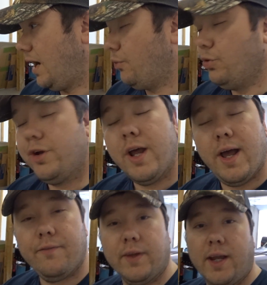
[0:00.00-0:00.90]
would
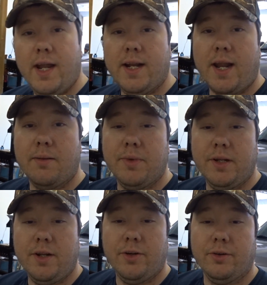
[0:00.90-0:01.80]
have the Can-Am
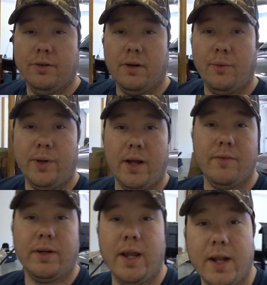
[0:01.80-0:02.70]
in here. We
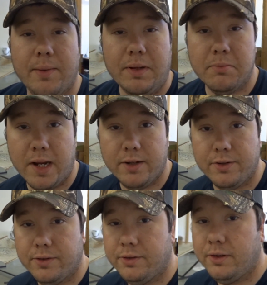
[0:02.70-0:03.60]
have a Can-Am
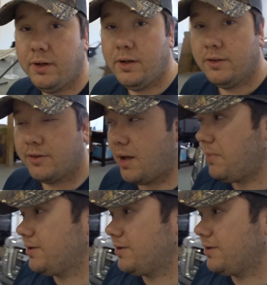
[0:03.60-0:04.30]
Commander side by